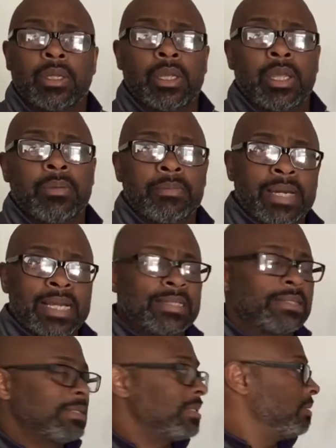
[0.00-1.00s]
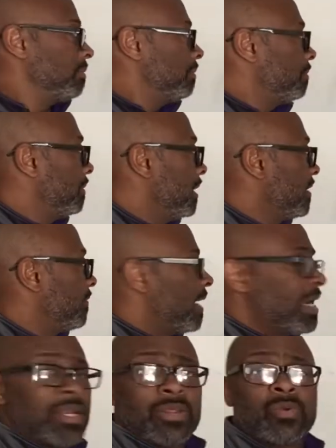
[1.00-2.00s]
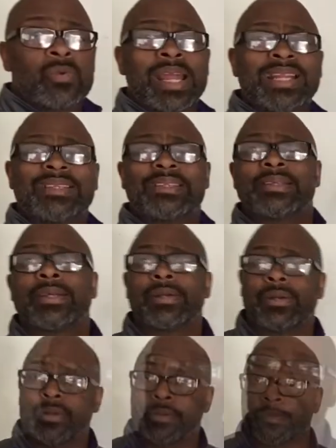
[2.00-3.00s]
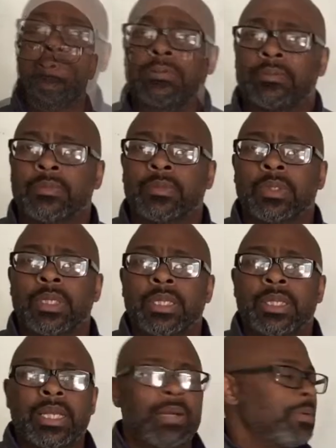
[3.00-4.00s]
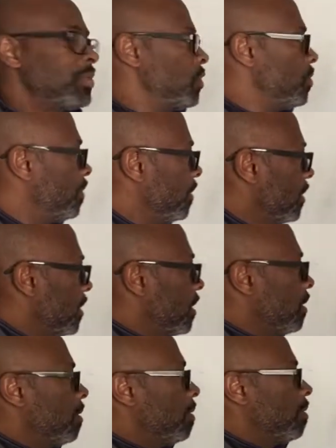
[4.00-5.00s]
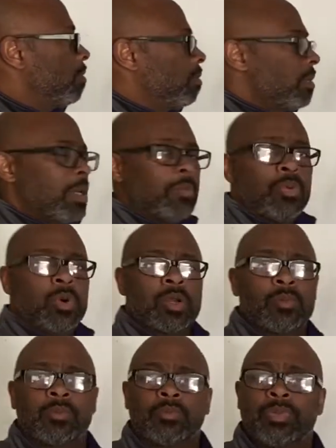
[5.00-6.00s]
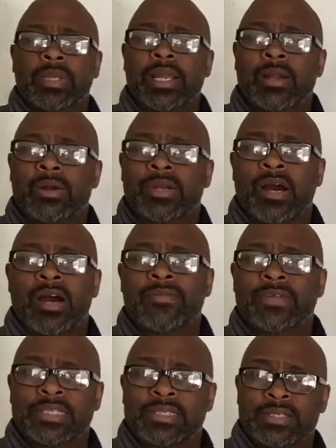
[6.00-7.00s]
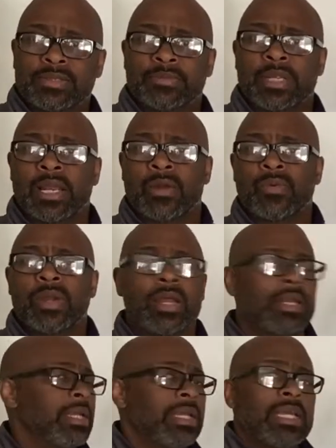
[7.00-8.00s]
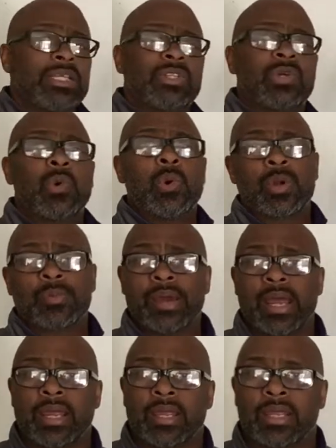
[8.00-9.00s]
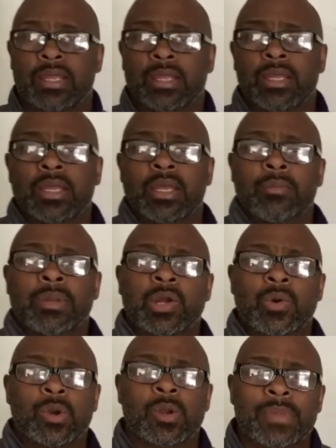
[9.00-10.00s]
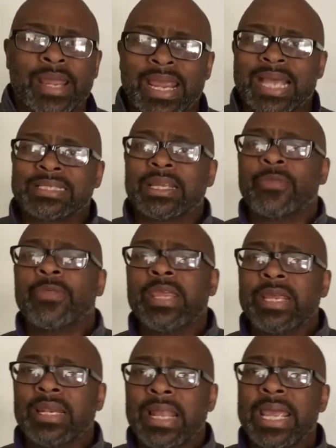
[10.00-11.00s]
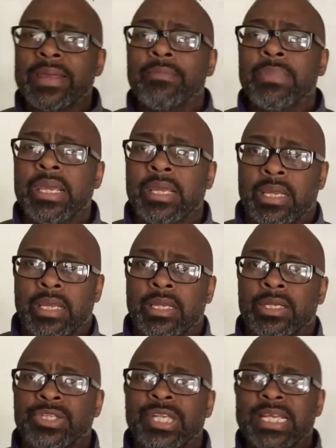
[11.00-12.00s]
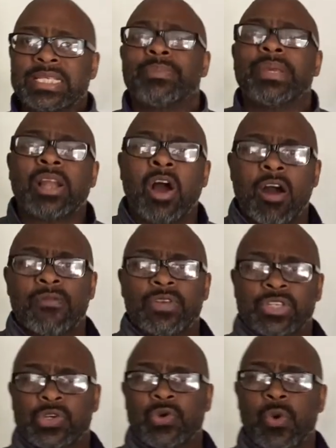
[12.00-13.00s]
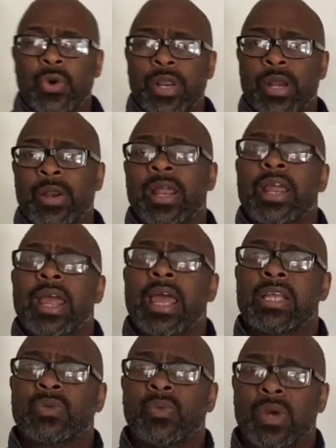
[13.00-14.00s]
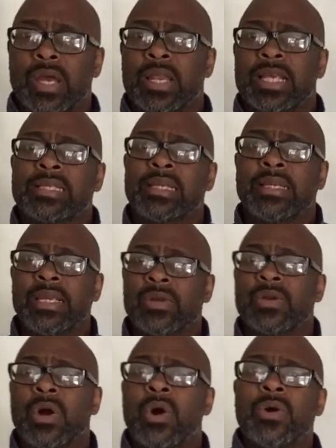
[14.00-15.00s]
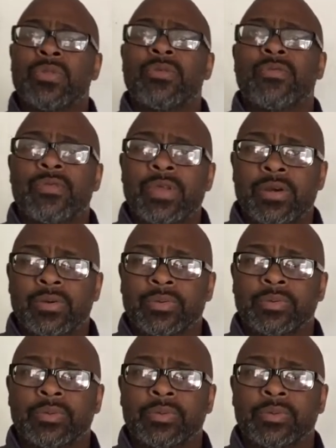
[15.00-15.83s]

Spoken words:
in my system is finding the right center. The number 2 important player on the offensive system that I run is the quarterback. My quarterback has to think like me. She has to be an offensive coordinator as well as a leader on the field.